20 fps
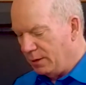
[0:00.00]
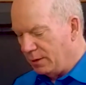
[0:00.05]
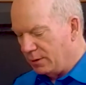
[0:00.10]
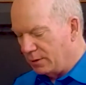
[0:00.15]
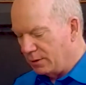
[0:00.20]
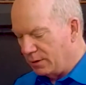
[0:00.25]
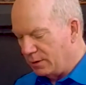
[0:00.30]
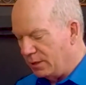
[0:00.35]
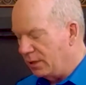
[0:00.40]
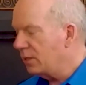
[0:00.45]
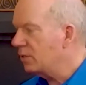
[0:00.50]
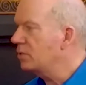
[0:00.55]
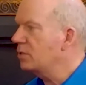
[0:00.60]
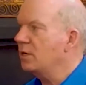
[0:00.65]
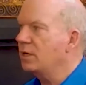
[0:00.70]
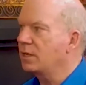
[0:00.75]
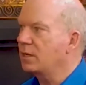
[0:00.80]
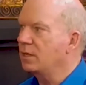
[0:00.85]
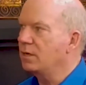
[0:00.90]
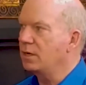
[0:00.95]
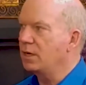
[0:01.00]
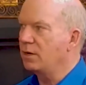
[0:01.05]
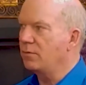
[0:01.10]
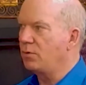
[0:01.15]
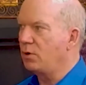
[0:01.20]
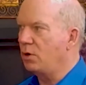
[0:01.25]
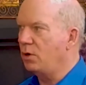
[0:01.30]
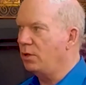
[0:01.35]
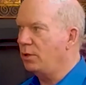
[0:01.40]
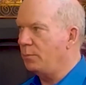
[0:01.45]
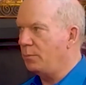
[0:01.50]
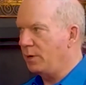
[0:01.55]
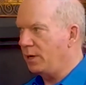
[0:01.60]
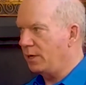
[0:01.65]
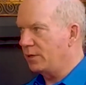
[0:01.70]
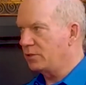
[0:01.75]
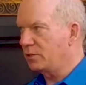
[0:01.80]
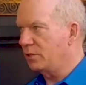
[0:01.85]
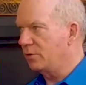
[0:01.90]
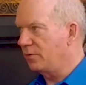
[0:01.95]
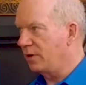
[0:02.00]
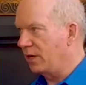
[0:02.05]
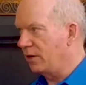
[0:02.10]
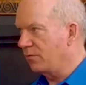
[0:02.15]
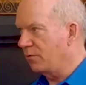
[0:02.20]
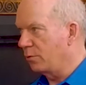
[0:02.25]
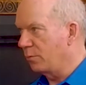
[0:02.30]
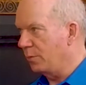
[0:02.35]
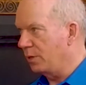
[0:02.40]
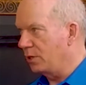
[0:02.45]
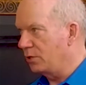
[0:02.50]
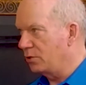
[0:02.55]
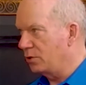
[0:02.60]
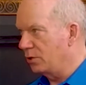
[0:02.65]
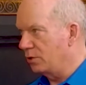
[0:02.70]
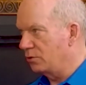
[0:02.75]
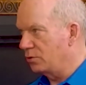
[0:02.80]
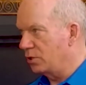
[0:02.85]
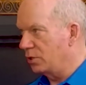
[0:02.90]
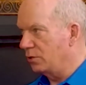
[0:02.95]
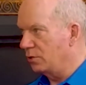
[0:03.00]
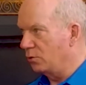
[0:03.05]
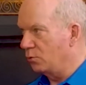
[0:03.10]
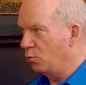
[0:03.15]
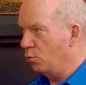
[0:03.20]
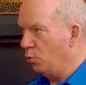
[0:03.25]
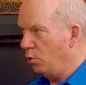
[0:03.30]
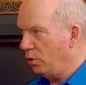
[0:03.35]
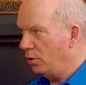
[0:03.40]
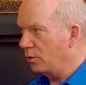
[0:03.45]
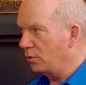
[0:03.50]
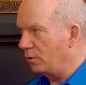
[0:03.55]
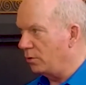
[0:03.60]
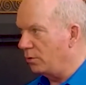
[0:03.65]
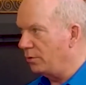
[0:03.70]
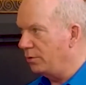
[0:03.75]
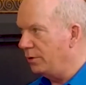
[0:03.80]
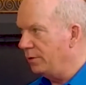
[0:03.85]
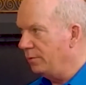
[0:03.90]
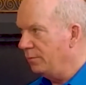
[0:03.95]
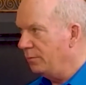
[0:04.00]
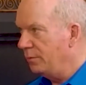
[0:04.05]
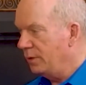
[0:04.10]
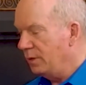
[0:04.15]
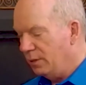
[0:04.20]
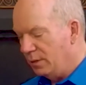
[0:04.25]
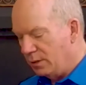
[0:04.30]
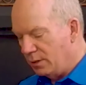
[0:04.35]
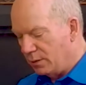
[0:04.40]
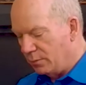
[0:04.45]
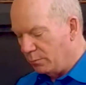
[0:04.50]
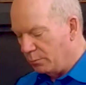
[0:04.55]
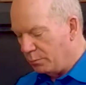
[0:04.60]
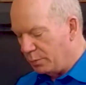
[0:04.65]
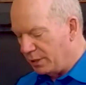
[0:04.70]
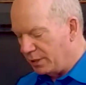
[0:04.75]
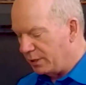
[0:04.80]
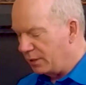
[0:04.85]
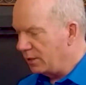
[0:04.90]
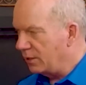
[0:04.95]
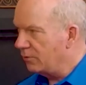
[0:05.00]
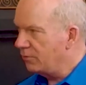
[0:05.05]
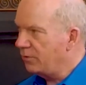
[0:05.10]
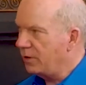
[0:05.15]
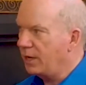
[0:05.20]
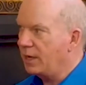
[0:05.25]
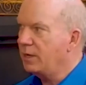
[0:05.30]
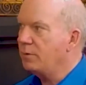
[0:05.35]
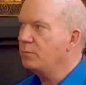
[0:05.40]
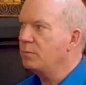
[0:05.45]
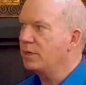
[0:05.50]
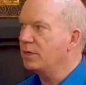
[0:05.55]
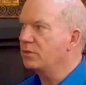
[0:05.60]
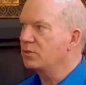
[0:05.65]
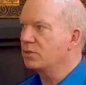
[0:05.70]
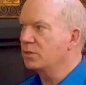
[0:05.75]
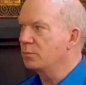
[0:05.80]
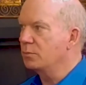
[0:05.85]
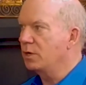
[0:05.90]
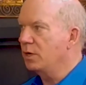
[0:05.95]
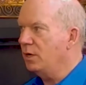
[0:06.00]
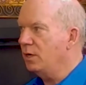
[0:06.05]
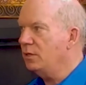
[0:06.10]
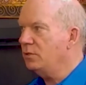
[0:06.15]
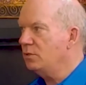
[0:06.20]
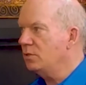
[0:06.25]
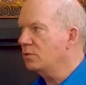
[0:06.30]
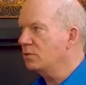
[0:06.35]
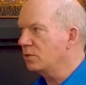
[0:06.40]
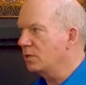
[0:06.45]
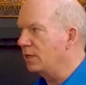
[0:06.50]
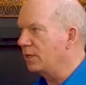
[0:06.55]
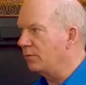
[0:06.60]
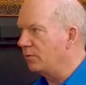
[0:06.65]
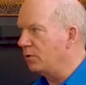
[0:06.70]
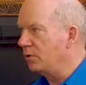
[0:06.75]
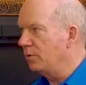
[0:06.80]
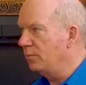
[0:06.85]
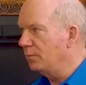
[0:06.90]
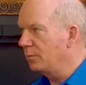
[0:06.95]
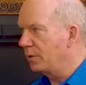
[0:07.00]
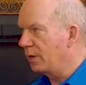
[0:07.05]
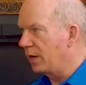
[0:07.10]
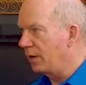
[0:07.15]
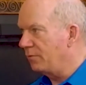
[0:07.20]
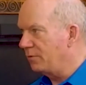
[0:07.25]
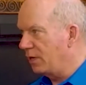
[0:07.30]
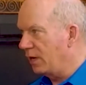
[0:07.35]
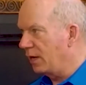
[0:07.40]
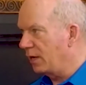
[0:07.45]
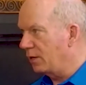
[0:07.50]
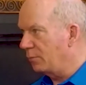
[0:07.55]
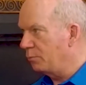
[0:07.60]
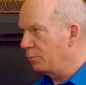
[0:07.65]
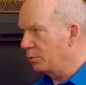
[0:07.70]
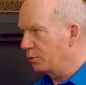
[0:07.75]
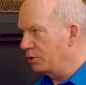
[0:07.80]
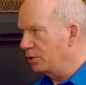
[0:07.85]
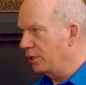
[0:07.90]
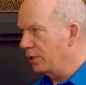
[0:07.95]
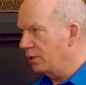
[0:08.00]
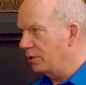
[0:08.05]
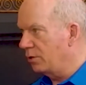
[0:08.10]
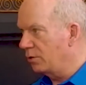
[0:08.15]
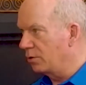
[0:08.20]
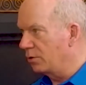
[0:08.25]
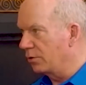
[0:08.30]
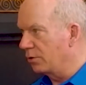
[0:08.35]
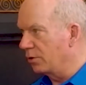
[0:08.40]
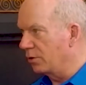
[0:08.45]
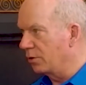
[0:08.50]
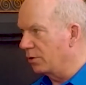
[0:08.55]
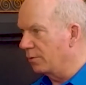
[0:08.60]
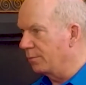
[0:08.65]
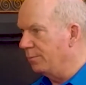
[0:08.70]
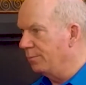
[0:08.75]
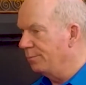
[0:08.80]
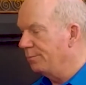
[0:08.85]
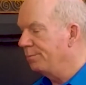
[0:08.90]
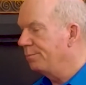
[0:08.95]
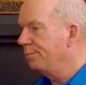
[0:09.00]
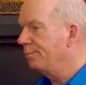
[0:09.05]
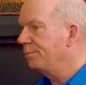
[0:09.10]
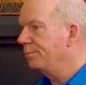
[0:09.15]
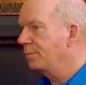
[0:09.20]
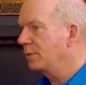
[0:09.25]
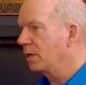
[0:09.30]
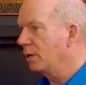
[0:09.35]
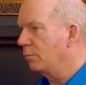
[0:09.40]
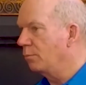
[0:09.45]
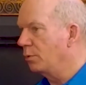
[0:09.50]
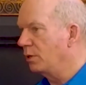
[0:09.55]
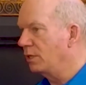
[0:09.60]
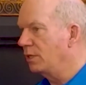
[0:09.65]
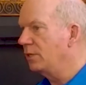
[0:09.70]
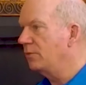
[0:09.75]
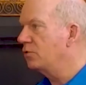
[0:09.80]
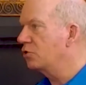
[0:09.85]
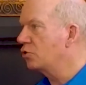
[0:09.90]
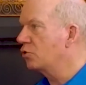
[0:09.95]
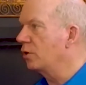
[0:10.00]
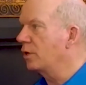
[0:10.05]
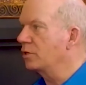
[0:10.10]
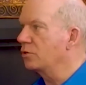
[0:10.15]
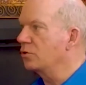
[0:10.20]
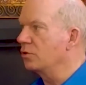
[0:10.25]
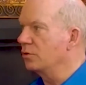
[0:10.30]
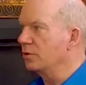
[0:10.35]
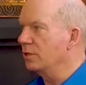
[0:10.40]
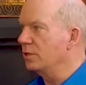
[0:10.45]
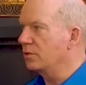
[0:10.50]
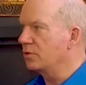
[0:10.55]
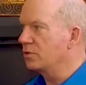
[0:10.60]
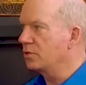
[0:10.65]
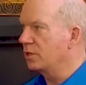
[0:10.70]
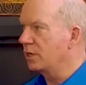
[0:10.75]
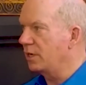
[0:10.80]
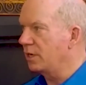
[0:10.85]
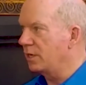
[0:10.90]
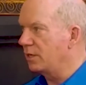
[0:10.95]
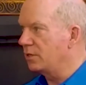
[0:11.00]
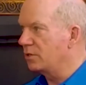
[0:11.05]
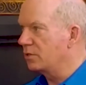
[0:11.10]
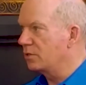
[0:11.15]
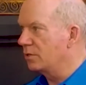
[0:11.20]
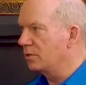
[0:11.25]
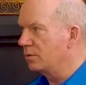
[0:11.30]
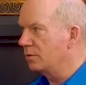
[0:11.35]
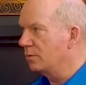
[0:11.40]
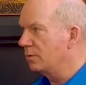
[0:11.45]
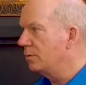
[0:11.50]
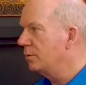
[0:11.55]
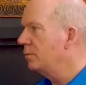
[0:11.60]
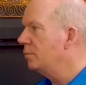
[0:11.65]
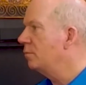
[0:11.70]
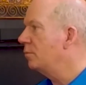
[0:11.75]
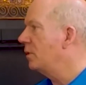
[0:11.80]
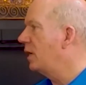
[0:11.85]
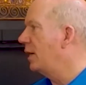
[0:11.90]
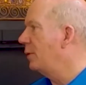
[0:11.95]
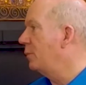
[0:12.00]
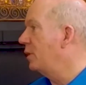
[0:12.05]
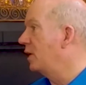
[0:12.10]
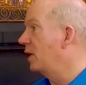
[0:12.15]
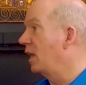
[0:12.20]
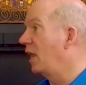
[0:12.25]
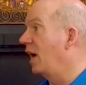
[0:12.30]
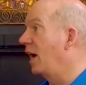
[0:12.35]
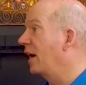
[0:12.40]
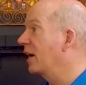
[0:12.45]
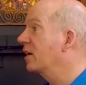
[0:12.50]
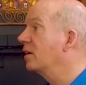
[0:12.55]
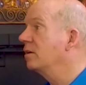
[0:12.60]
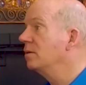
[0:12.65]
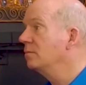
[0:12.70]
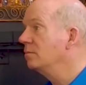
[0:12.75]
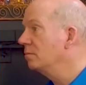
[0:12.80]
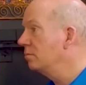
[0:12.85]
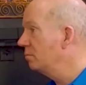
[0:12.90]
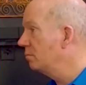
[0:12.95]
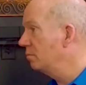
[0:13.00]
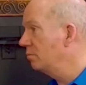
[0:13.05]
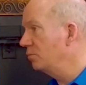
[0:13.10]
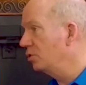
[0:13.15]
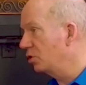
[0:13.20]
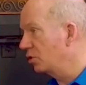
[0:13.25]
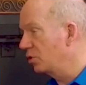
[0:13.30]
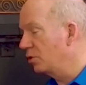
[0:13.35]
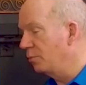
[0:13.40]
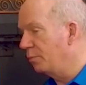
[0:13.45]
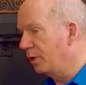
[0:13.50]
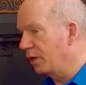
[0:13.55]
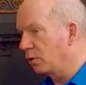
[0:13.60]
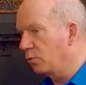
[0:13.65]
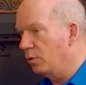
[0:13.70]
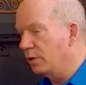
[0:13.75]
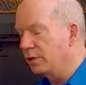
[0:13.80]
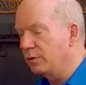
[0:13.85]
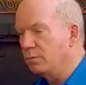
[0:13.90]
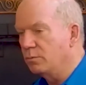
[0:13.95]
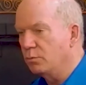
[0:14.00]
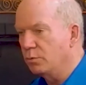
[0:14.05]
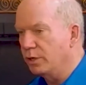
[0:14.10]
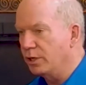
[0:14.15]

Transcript: yes, I can have all the positive affirmations in the world, but if at my subconscious level I've got a particular belief structure that says I'm in lack, just to pick one. We